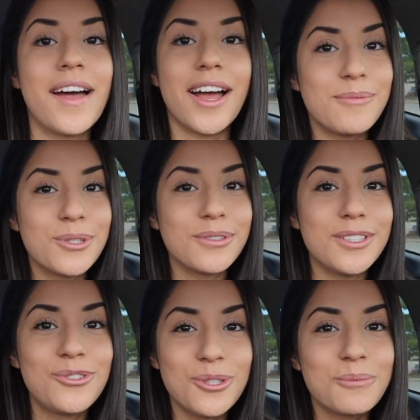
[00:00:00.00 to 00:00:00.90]
I'm
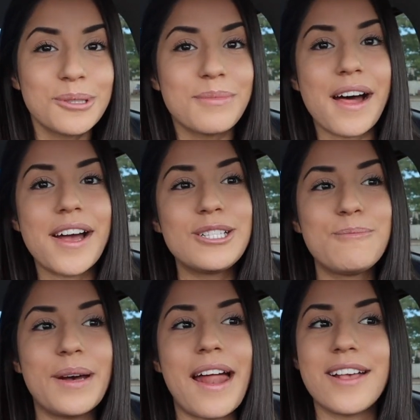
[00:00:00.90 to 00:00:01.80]
truly super
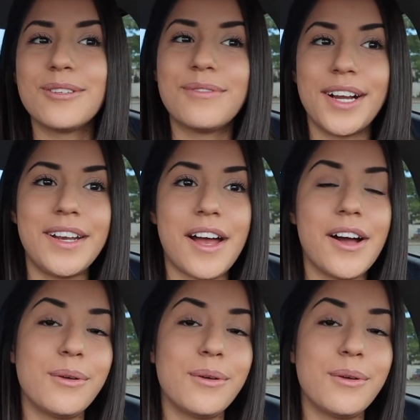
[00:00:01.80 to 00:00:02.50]
blessed. But as of right now,